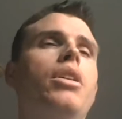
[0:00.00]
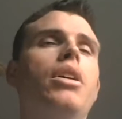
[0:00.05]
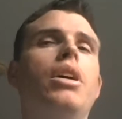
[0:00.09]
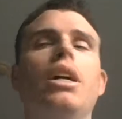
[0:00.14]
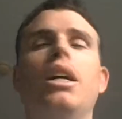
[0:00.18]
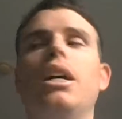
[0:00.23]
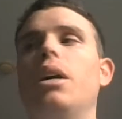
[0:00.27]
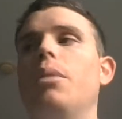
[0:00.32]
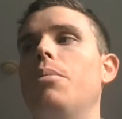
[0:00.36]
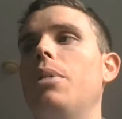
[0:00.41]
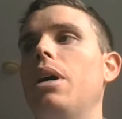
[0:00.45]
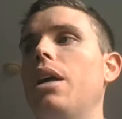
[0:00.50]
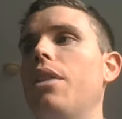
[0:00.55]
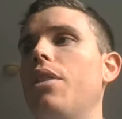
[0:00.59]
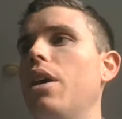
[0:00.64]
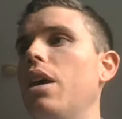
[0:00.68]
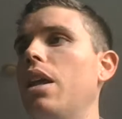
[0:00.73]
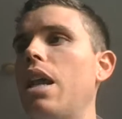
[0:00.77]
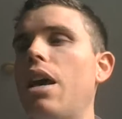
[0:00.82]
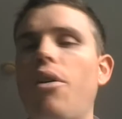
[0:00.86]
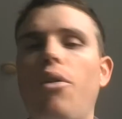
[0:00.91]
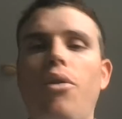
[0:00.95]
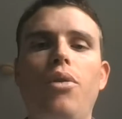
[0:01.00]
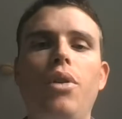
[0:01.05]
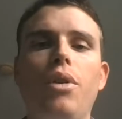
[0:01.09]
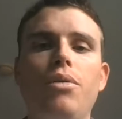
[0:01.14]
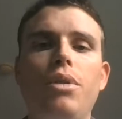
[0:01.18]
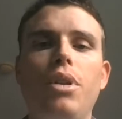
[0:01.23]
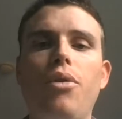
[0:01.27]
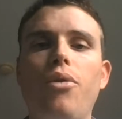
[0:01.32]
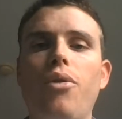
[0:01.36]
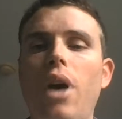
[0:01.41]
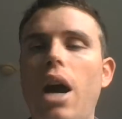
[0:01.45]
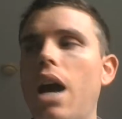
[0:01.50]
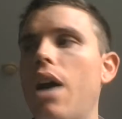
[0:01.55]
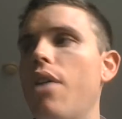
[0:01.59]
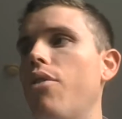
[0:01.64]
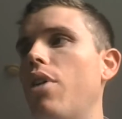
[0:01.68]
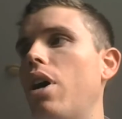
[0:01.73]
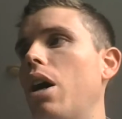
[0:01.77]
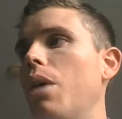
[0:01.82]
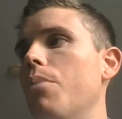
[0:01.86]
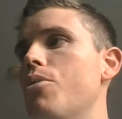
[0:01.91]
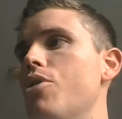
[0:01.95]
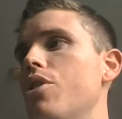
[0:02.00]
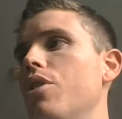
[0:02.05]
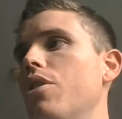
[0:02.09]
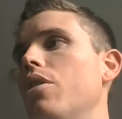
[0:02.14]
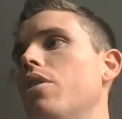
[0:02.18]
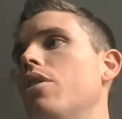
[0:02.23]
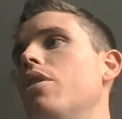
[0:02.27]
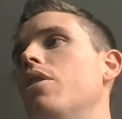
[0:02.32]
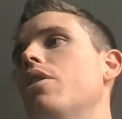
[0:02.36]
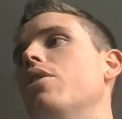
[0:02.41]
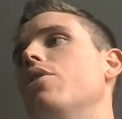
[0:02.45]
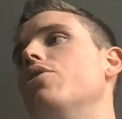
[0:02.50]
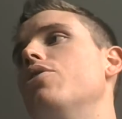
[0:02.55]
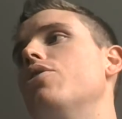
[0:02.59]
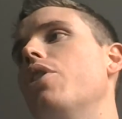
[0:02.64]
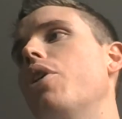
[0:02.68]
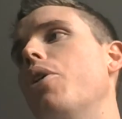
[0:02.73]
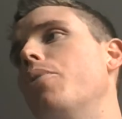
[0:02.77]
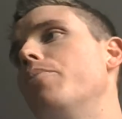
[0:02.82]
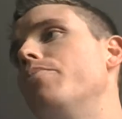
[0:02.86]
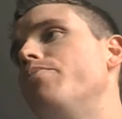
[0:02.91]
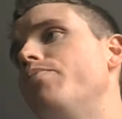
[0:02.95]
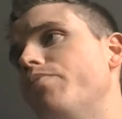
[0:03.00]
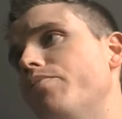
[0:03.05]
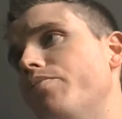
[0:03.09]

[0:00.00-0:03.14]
I think an F55 option. So